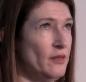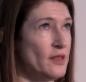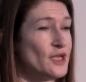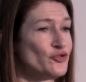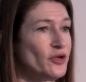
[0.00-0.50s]

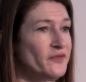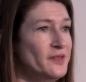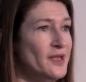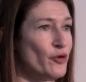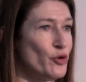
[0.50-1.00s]
they're
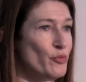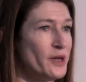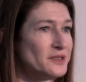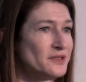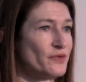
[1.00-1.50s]
driving their own
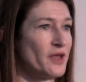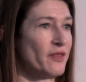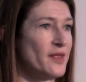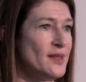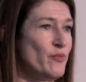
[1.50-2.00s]
bus
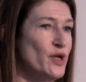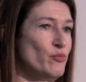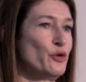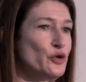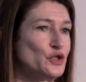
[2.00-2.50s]
rather than they're
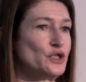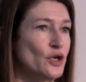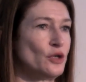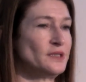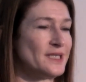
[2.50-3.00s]
being
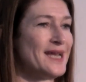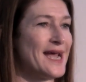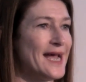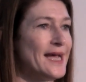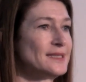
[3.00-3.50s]
pushed content
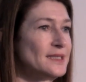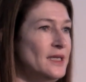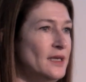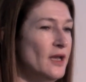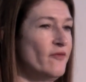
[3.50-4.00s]
at.
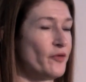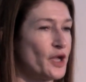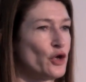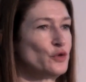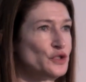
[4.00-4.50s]
And I'm
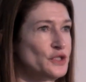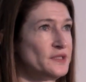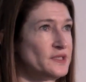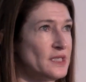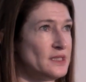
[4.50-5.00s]
very
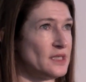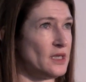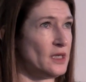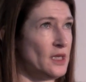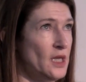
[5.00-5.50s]
conscious as
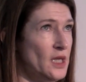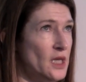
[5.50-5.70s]
a